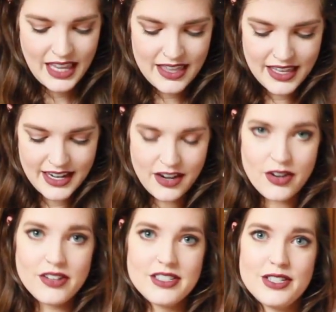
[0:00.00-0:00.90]
And then I
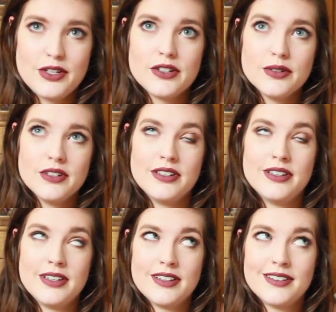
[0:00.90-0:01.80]
also
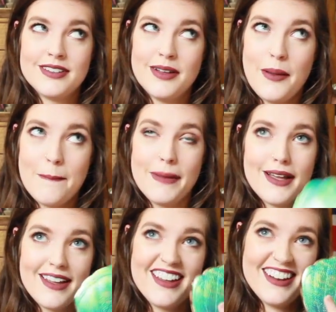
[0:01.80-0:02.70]

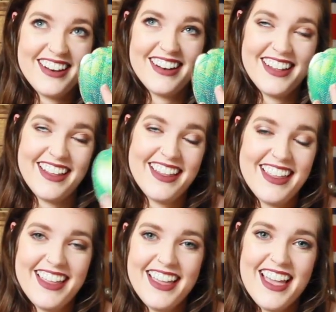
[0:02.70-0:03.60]
bought,
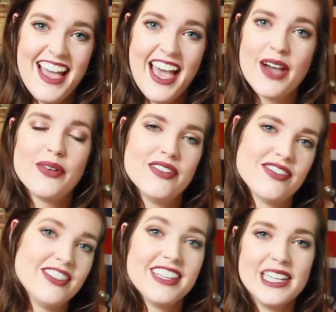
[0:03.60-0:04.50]
I went
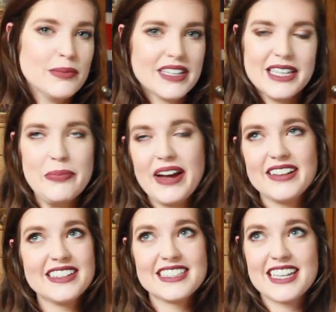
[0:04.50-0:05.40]
for the gimmicky
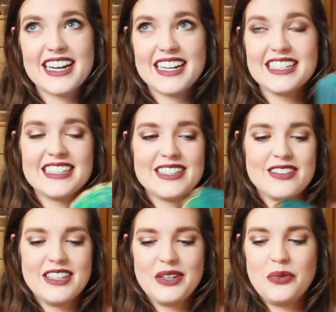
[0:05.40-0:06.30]
palettes, guys,
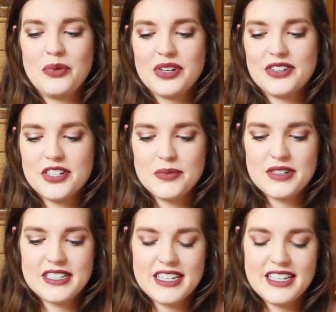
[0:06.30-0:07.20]
like
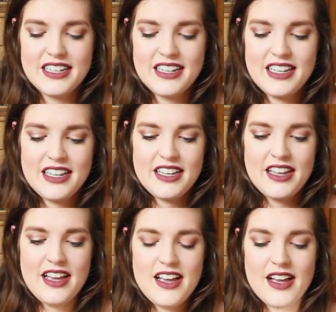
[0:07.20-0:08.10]
100%.
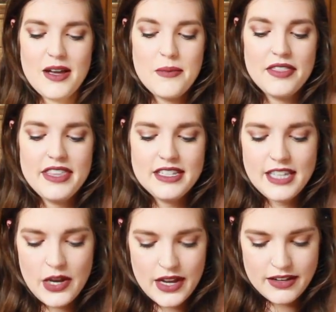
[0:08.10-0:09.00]

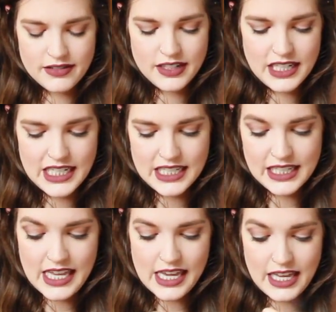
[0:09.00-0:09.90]
This, however,
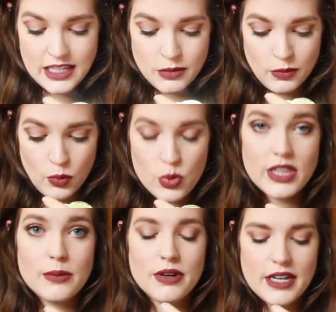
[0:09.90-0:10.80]
it's like, it's
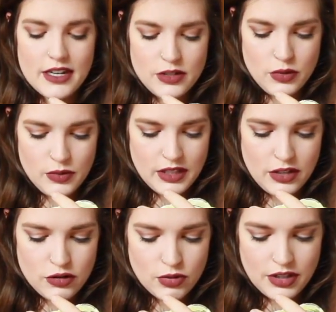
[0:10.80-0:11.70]
really pretty. I do
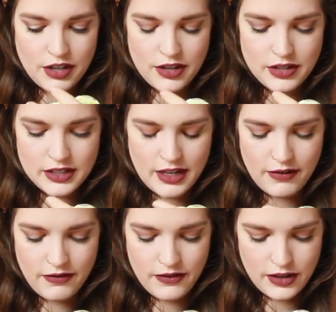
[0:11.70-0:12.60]
really enjoy the colors, and
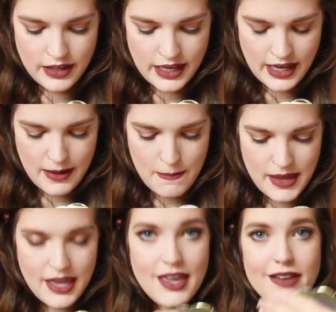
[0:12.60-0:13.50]
I feel like I
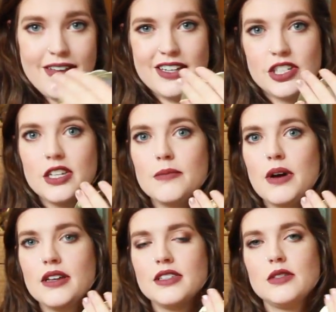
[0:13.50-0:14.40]
may have actually have
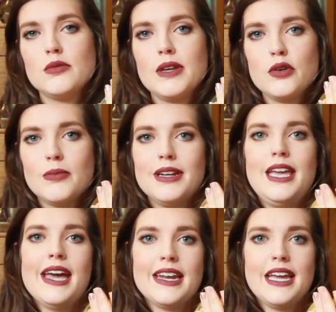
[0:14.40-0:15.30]
bought this with my own
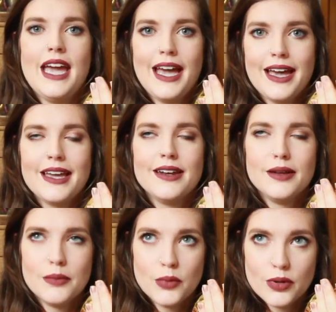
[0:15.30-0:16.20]
money had I had
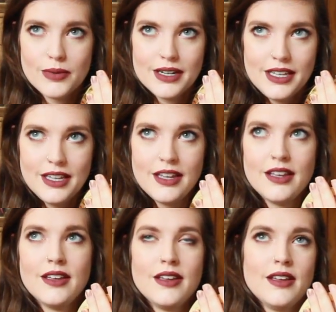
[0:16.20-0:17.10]
more money.
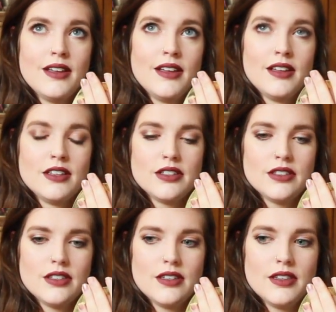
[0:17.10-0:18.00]

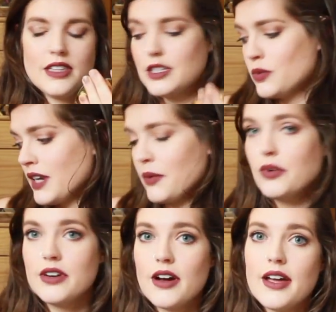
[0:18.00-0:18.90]
This one I
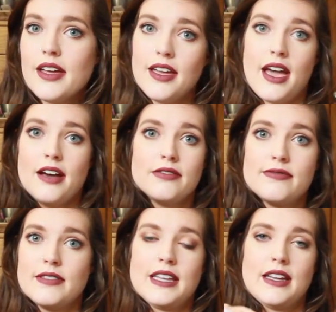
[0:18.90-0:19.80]
would not have.
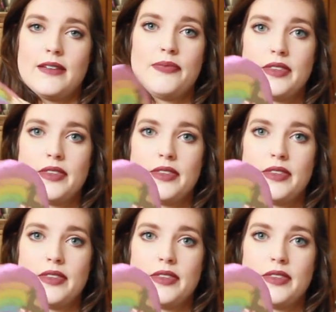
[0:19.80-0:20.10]
Like,